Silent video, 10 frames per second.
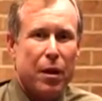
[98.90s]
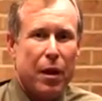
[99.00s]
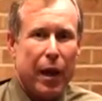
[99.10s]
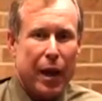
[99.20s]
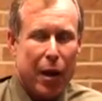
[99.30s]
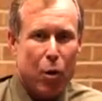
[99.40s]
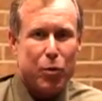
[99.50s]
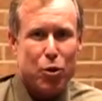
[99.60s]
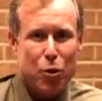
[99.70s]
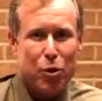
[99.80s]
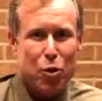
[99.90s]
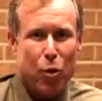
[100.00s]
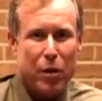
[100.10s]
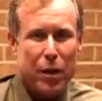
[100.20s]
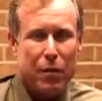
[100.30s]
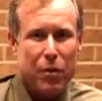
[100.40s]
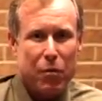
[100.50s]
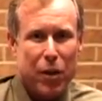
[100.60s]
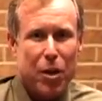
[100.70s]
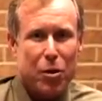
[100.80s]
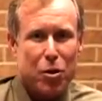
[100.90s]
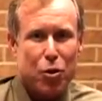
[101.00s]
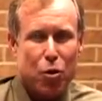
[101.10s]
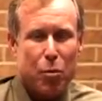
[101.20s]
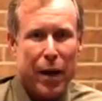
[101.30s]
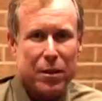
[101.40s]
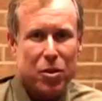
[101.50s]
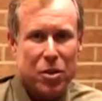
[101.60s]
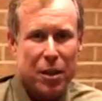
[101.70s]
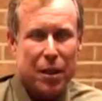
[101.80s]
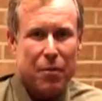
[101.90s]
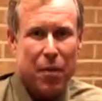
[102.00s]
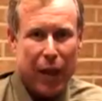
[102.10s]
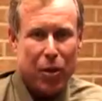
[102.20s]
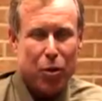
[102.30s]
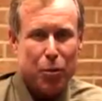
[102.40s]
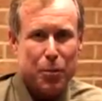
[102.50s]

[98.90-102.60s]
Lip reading: And I hope that you enjoy the videos that you're about to see. Thank you.